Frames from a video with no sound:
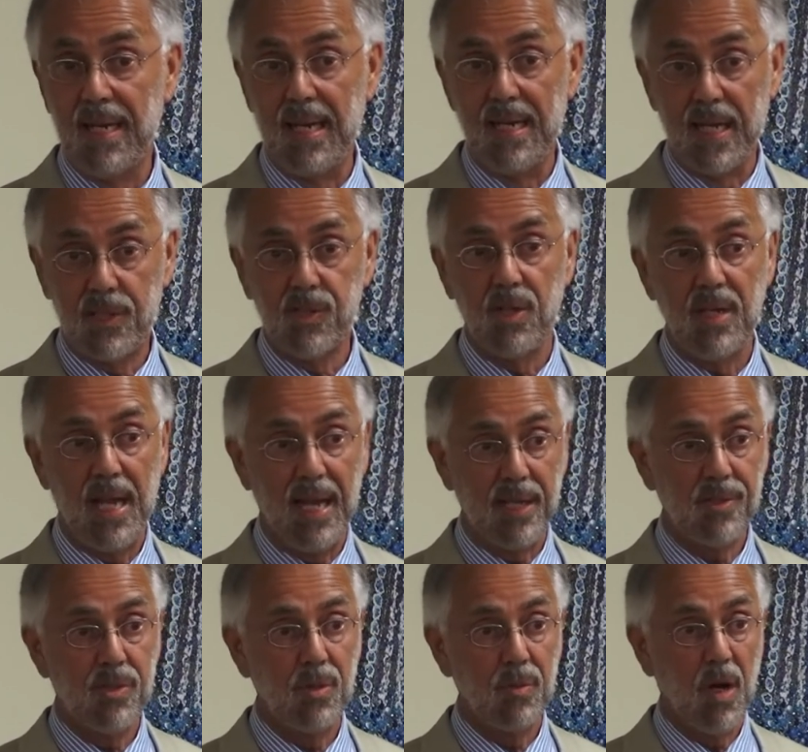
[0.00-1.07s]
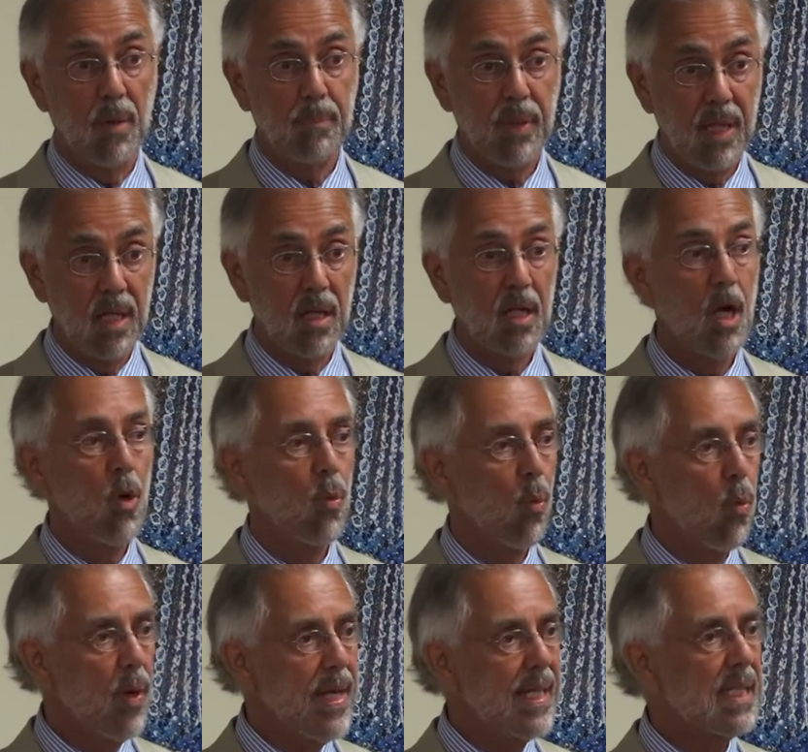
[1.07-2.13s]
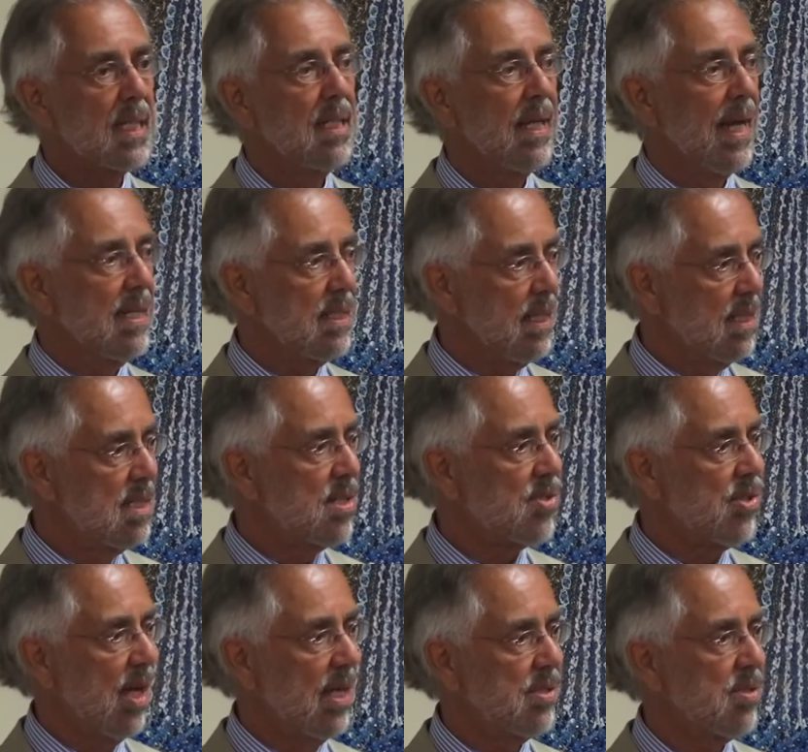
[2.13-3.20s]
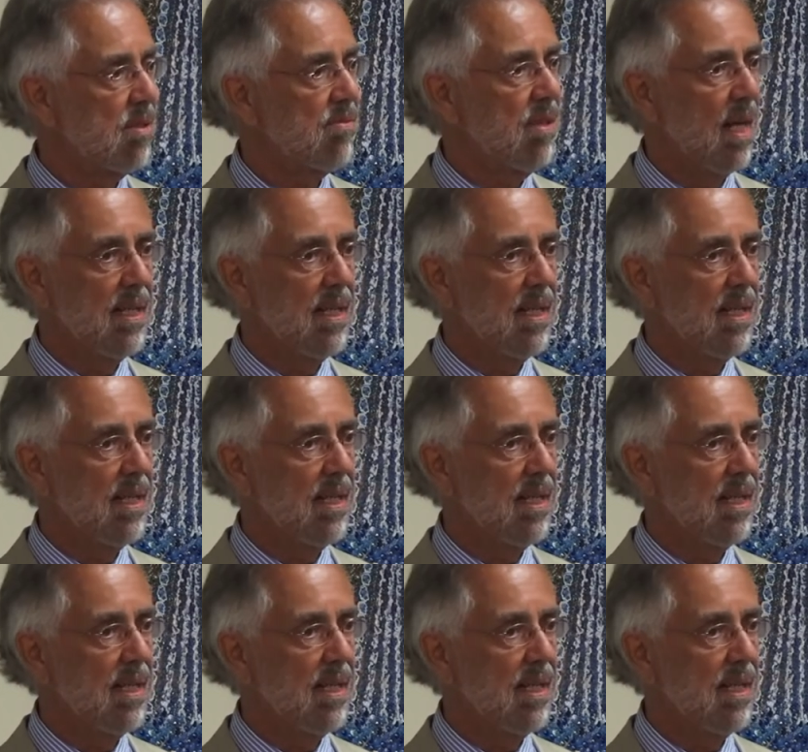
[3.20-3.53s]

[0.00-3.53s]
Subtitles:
and Nixon had to appear weak and indecisive,